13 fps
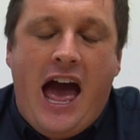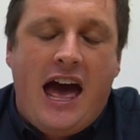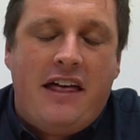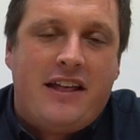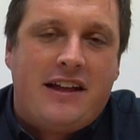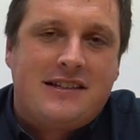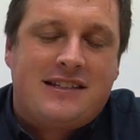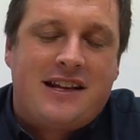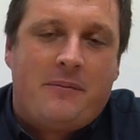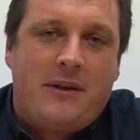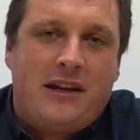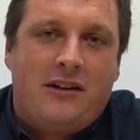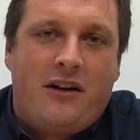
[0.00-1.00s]
And that's
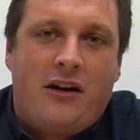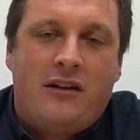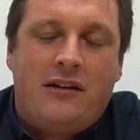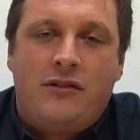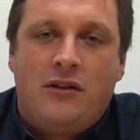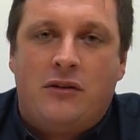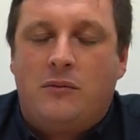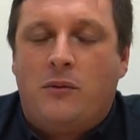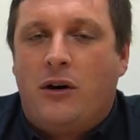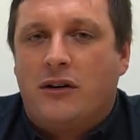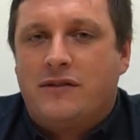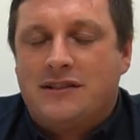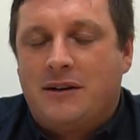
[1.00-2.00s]
something, you know, if you
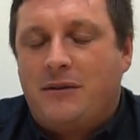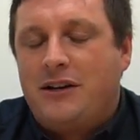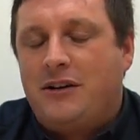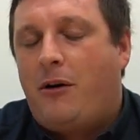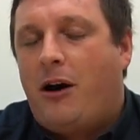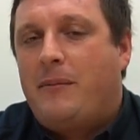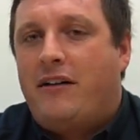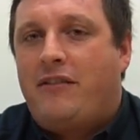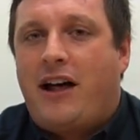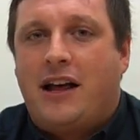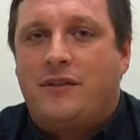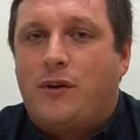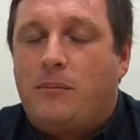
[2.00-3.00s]
work for someone, you might be able to
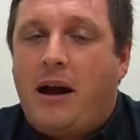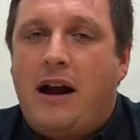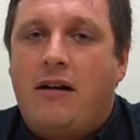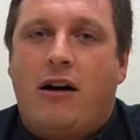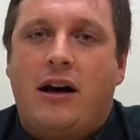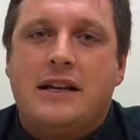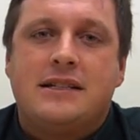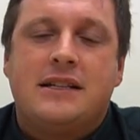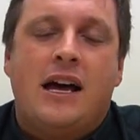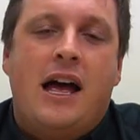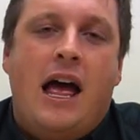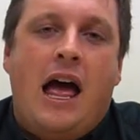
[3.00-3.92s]
ask for a pay rise.